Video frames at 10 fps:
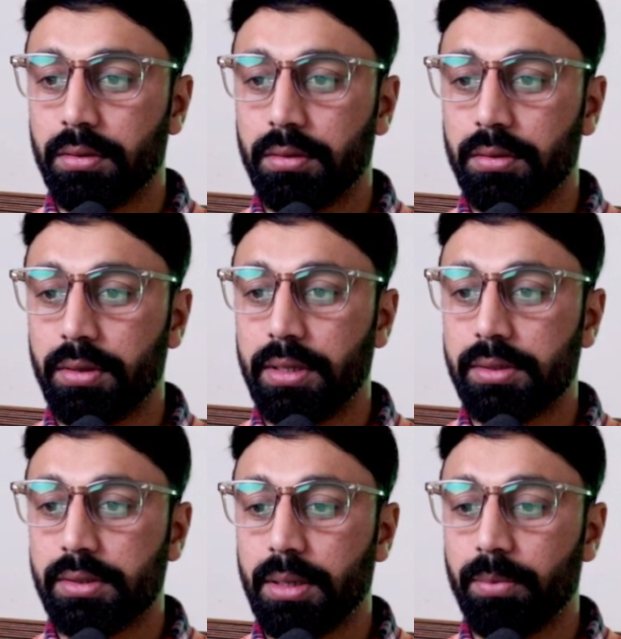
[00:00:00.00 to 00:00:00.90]
In the
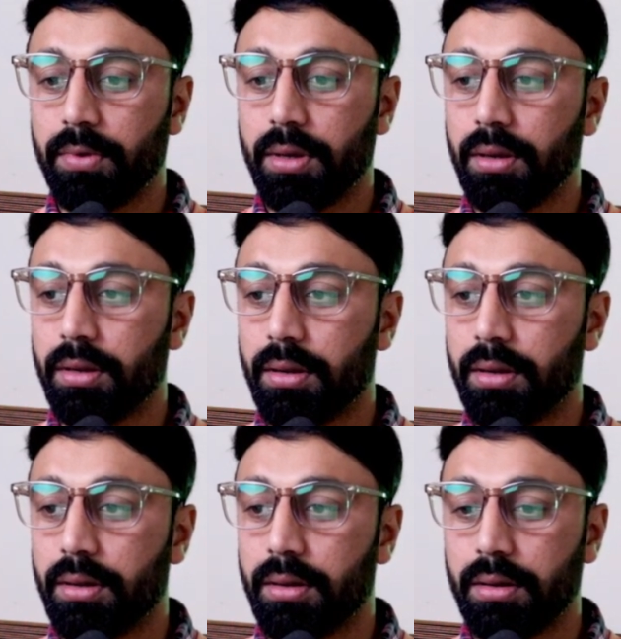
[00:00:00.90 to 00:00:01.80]
same way,
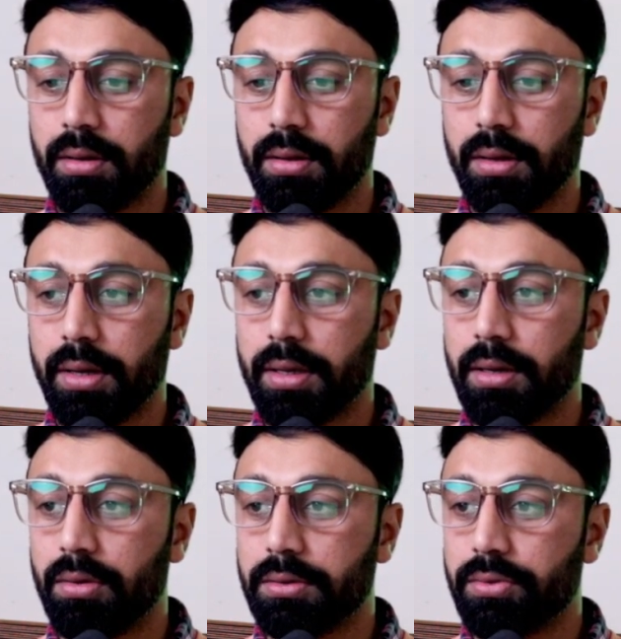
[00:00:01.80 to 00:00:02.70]
I can
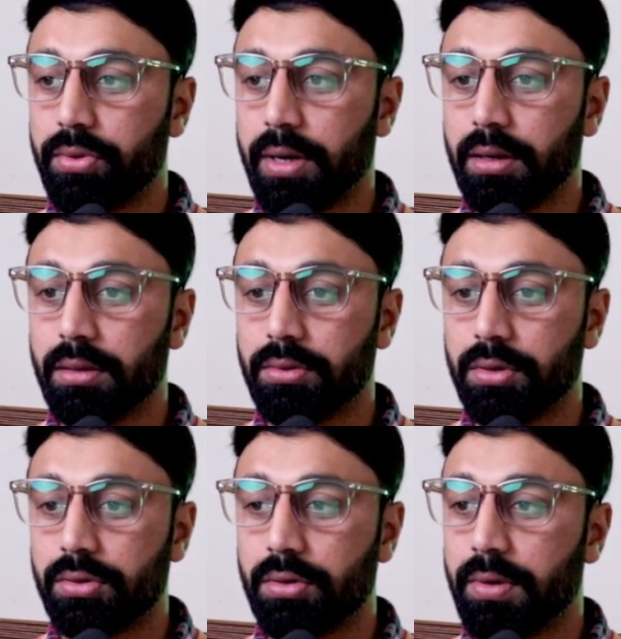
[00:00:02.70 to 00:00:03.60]
also track
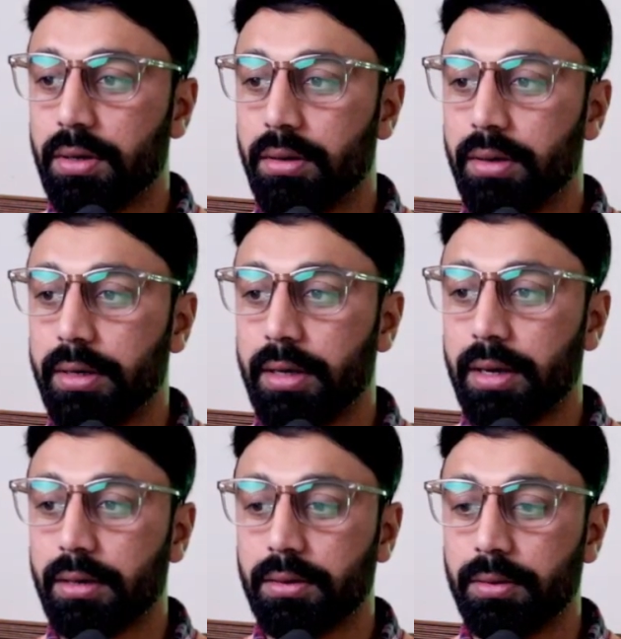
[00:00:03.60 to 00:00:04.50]
301 redirect.
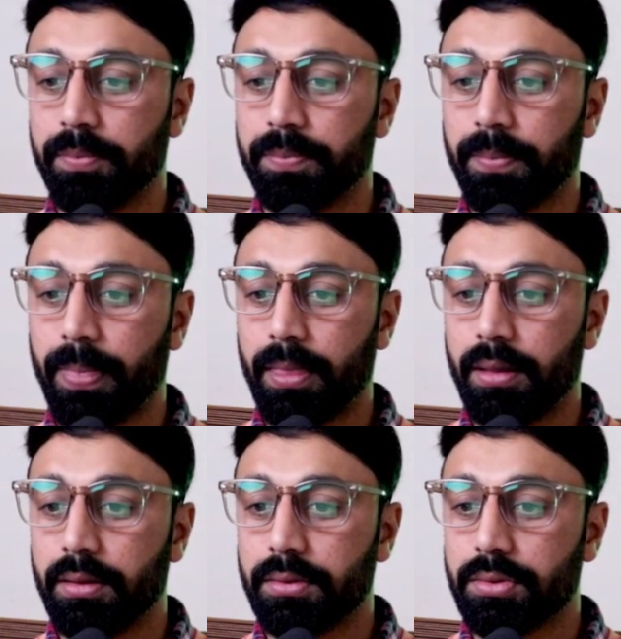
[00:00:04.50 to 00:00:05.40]

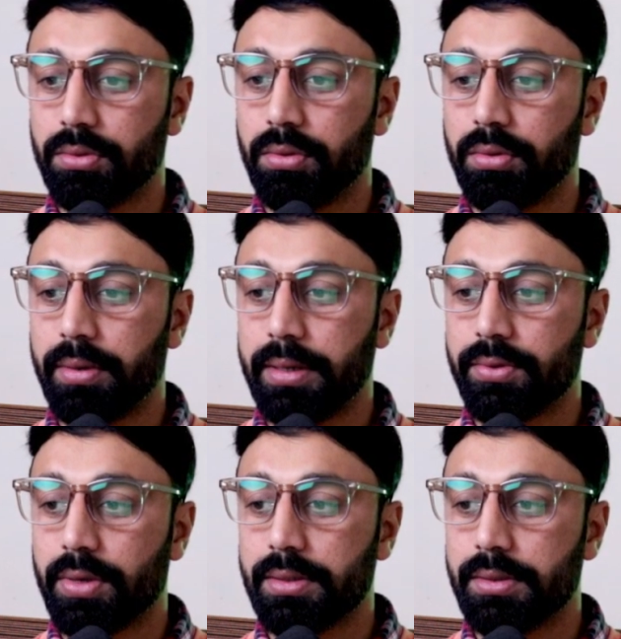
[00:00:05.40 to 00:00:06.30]
So as you
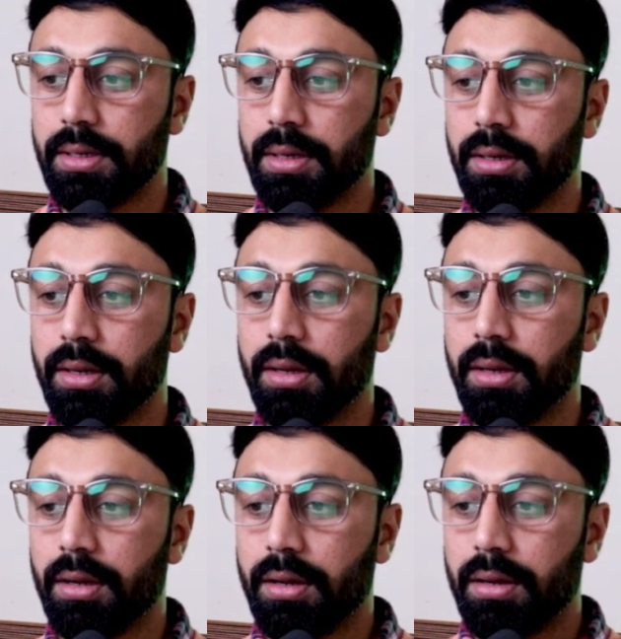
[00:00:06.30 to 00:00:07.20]
can see,
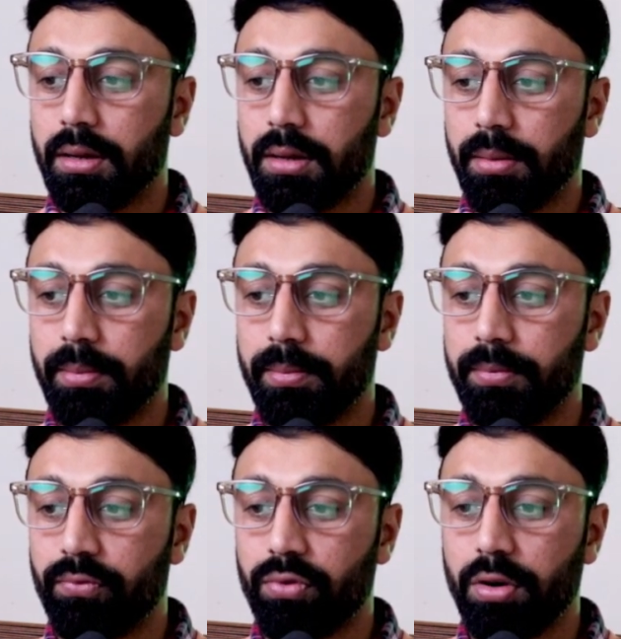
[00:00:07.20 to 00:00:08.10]

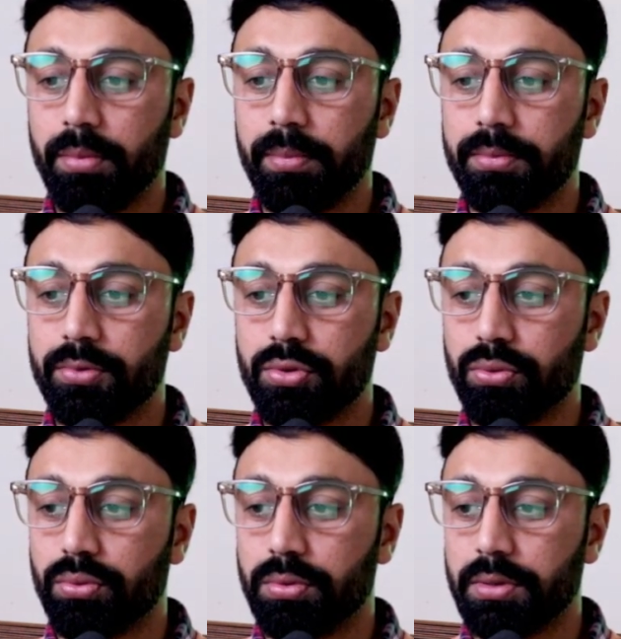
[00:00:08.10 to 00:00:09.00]
from to,
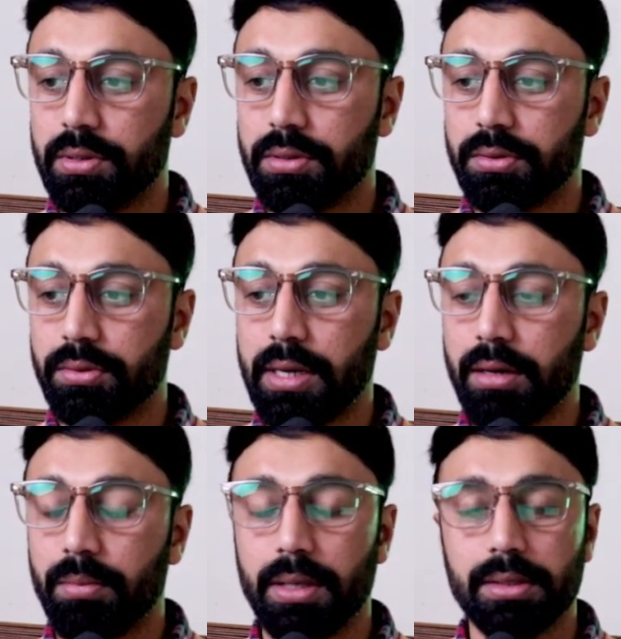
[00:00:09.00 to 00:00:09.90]
so that
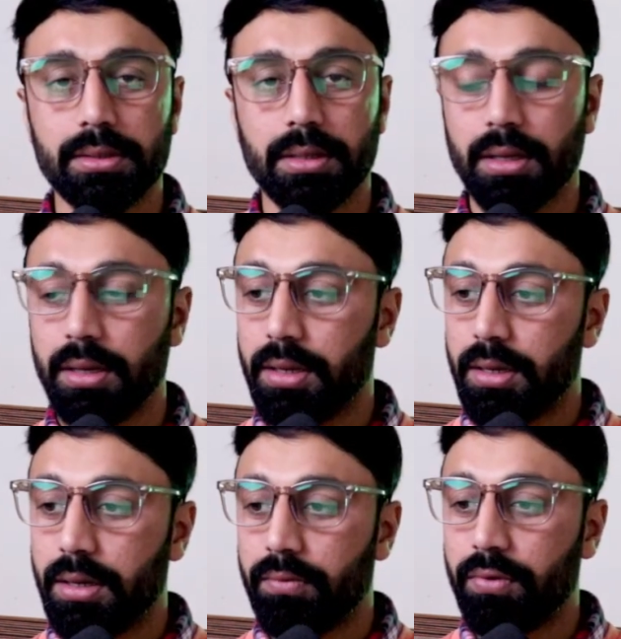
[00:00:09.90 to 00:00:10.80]
means
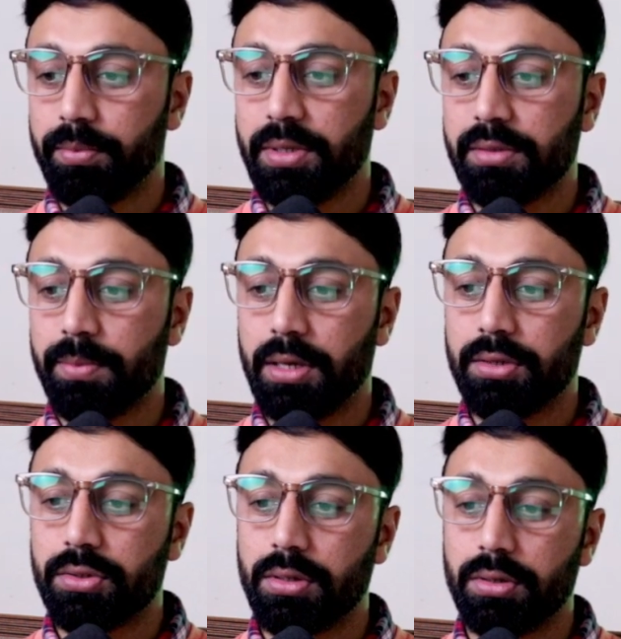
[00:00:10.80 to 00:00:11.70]
from this page
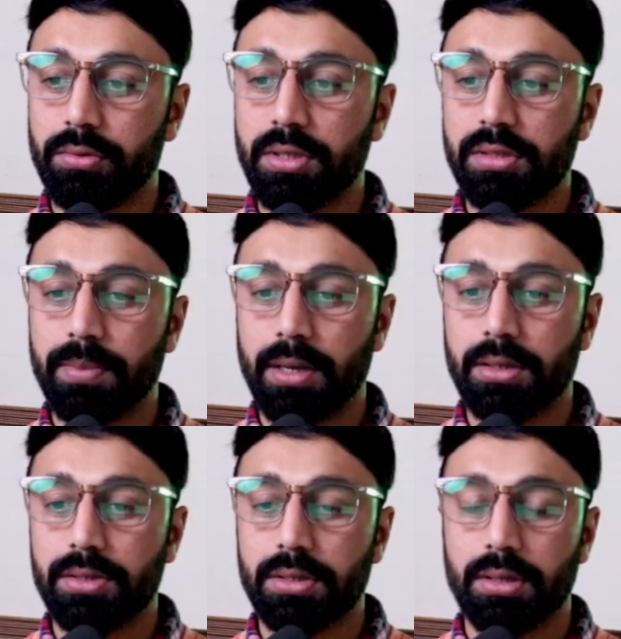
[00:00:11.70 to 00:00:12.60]
to this page,
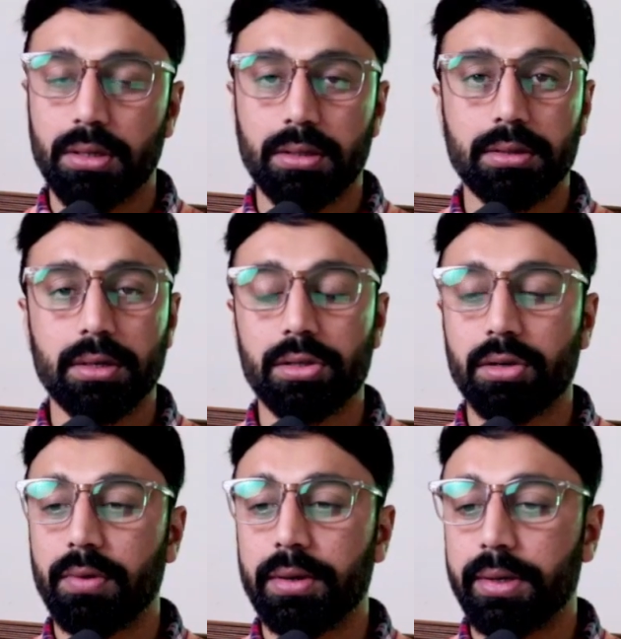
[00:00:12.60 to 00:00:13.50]
the
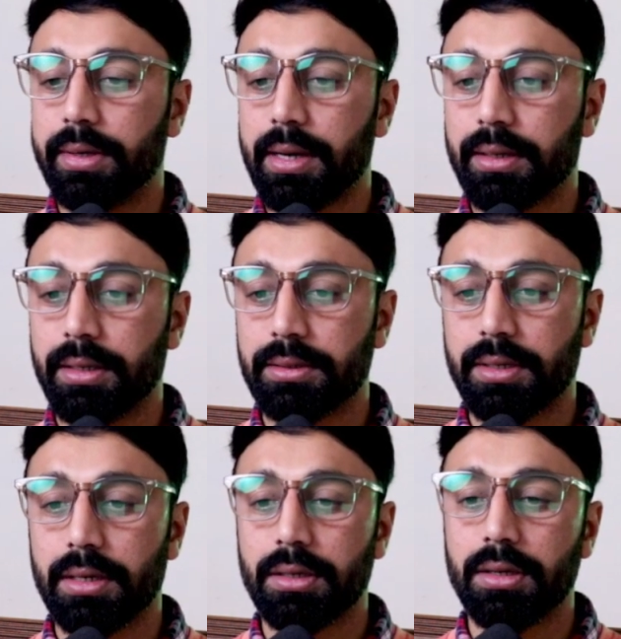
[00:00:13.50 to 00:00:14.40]
301 redirect is
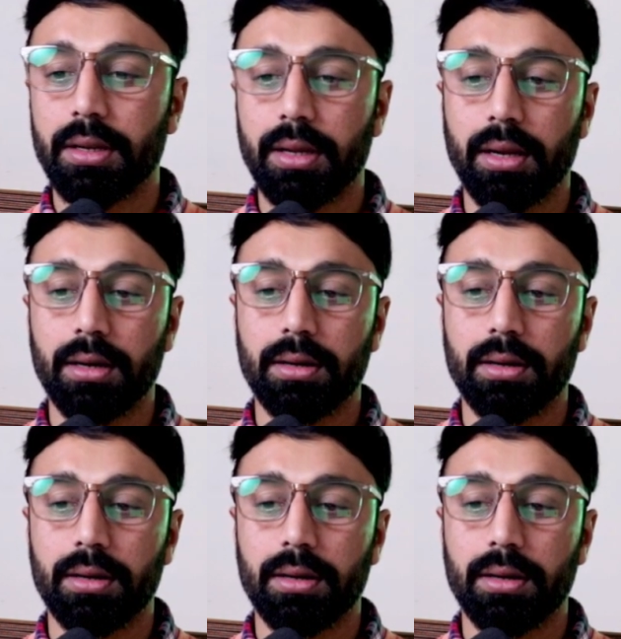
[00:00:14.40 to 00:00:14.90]
created, and